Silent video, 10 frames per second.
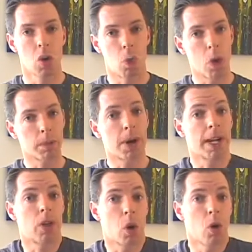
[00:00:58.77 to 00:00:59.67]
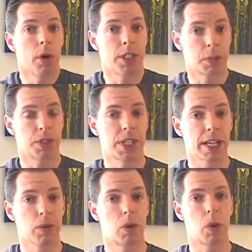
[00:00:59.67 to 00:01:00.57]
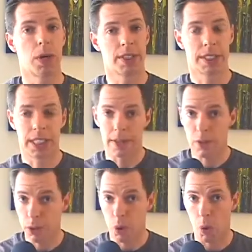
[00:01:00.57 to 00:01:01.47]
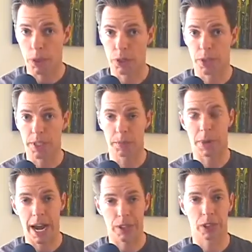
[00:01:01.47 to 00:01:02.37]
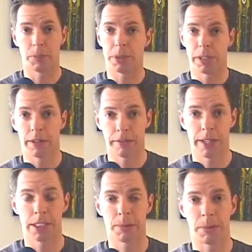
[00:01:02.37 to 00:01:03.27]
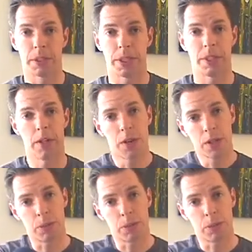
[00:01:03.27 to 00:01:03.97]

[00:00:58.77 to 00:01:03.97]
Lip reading: what my goal is with Cyclo-core is to give you the core strength, back durability, and flexibility to